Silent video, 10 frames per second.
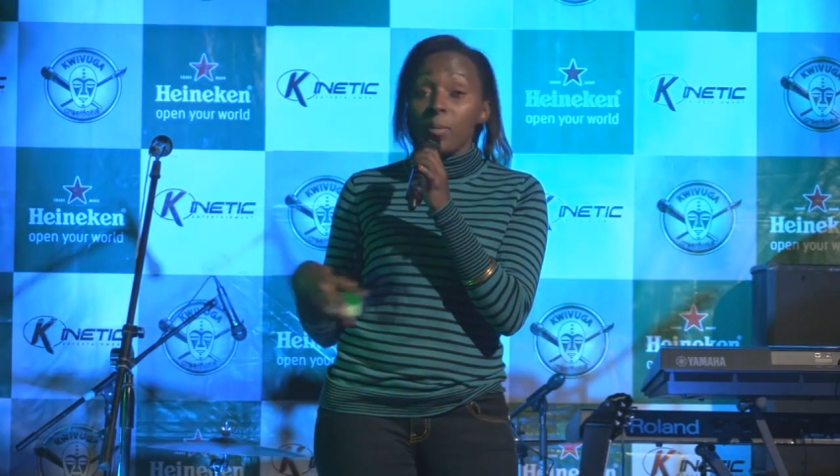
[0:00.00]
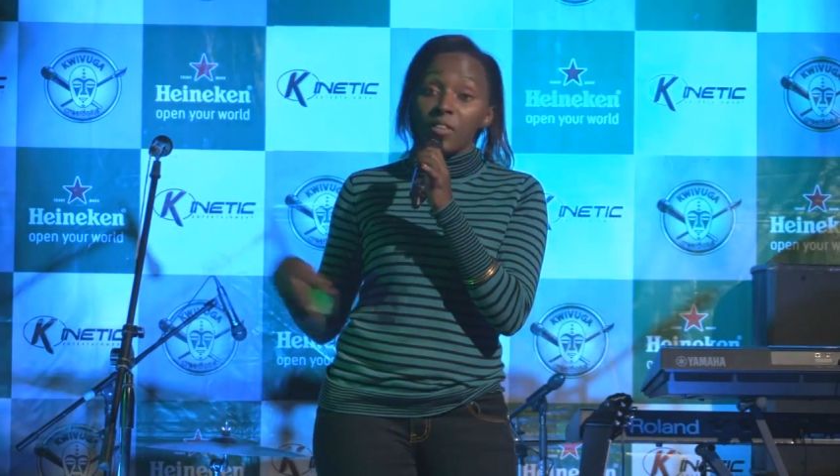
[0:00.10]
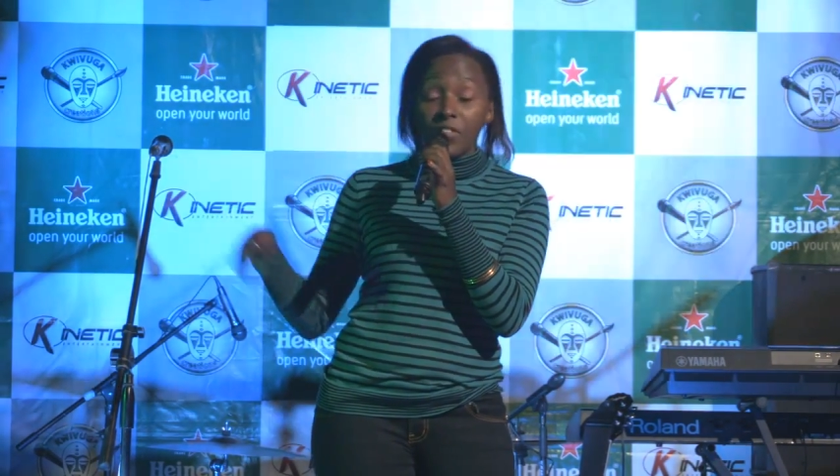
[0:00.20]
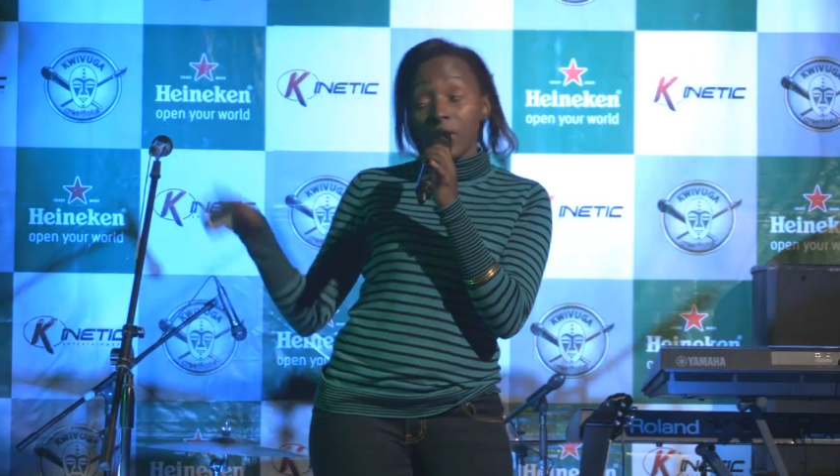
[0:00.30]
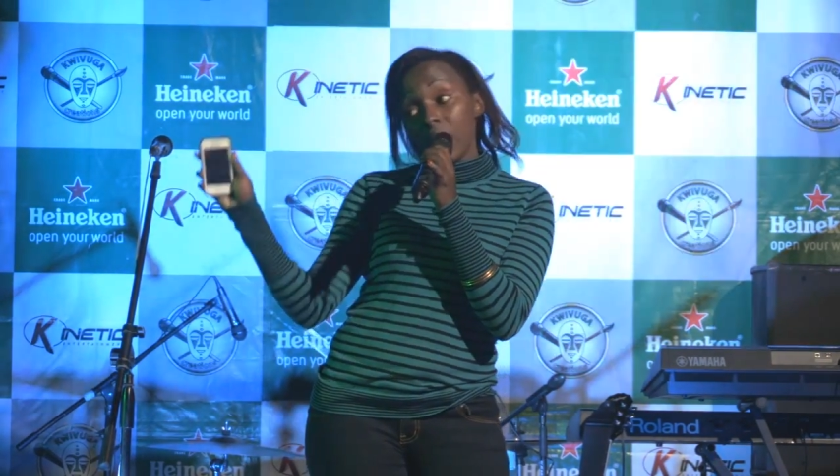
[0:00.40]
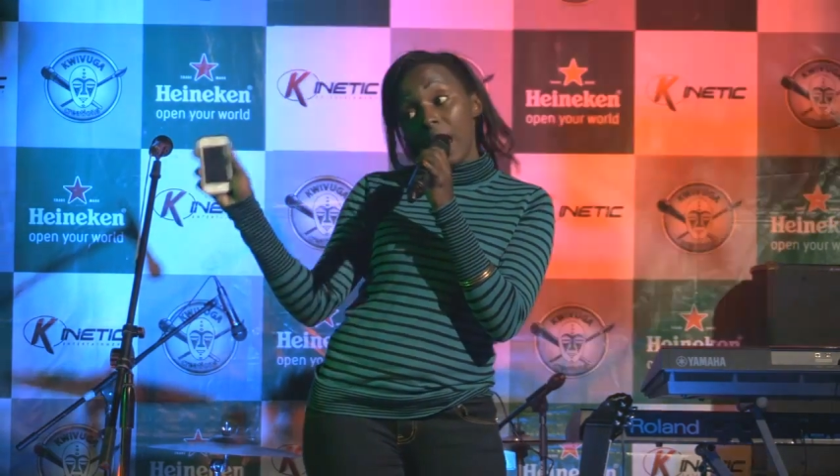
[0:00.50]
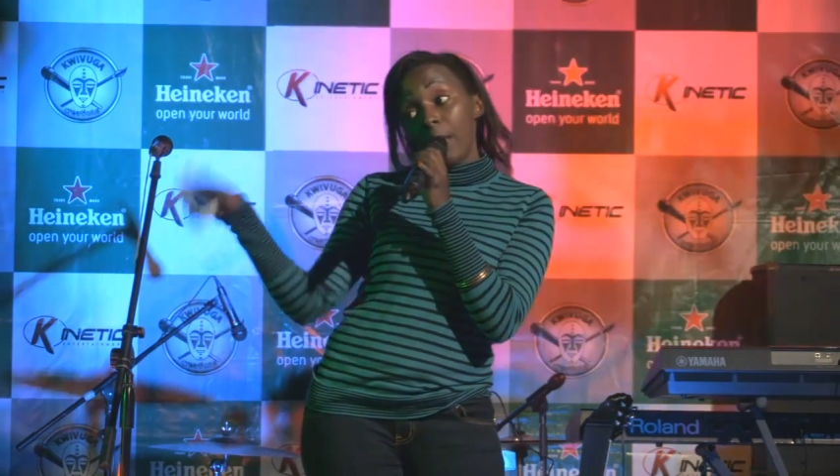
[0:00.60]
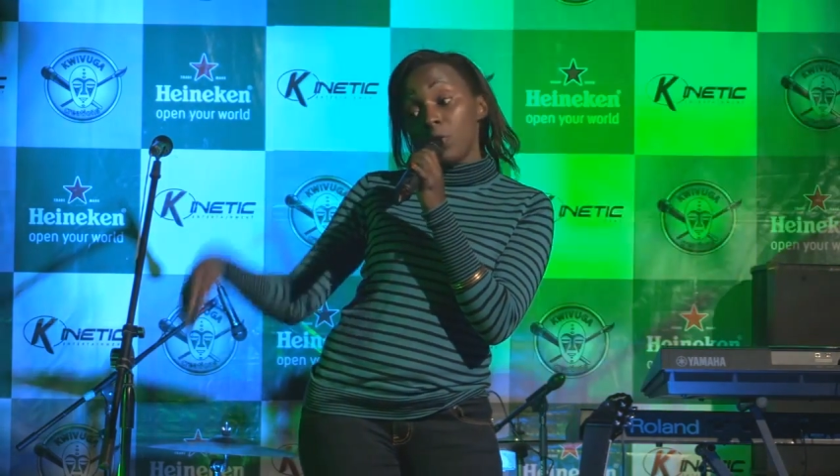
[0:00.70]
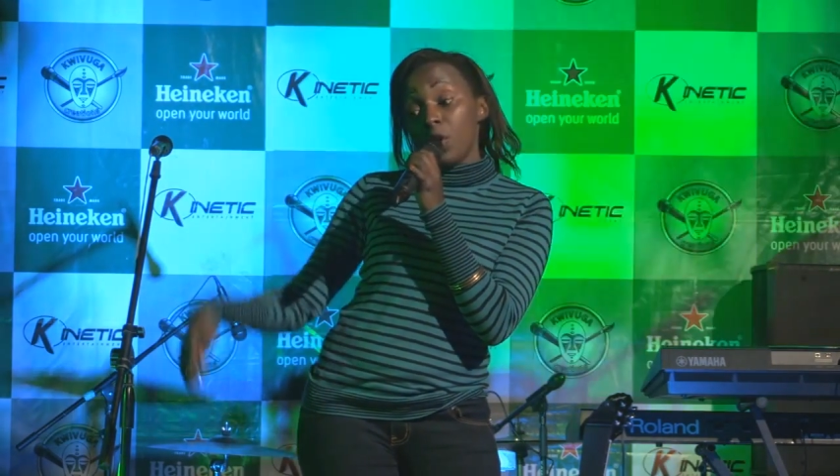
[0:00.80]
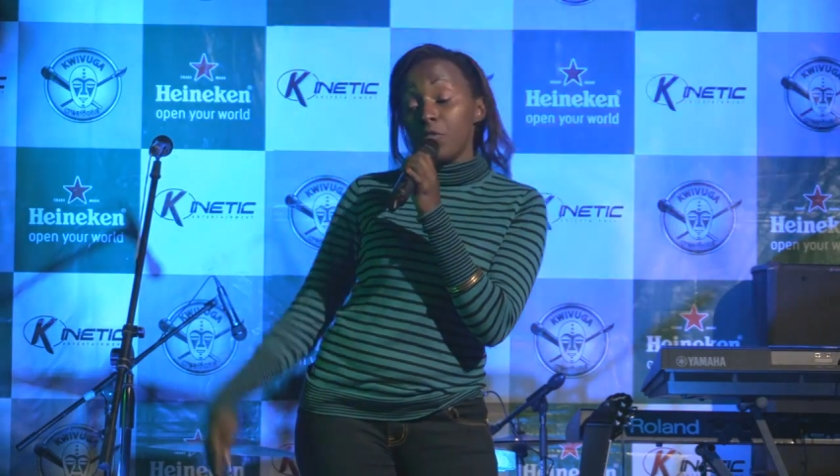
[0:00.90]
but still
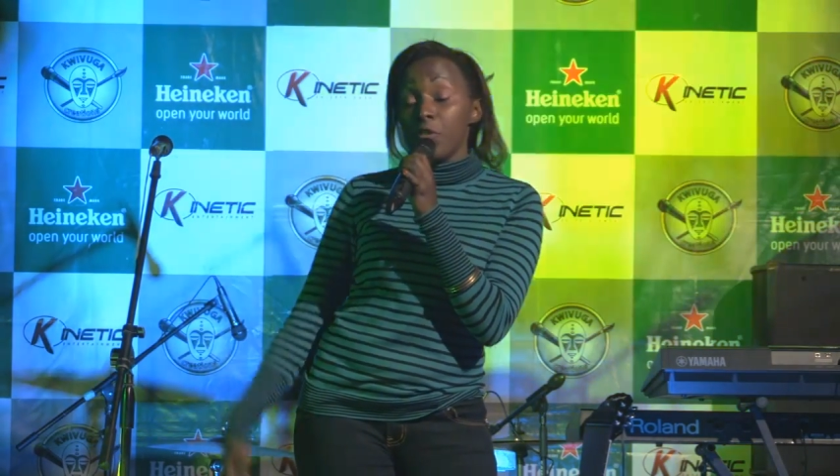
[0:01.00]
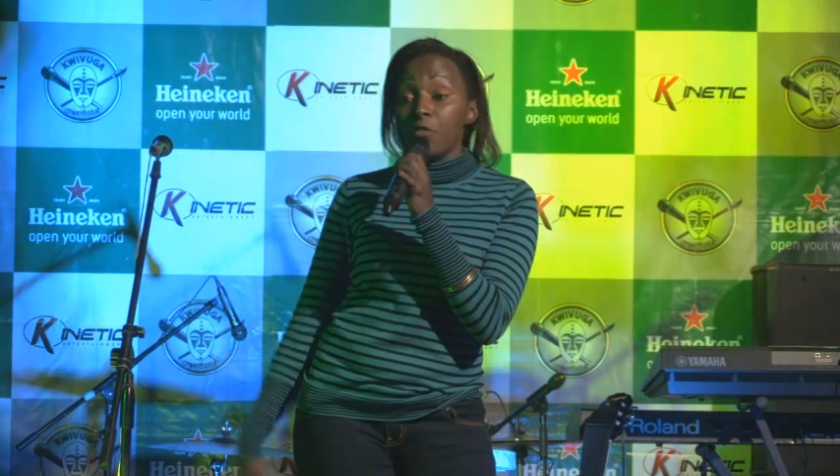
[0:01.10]
I'm not for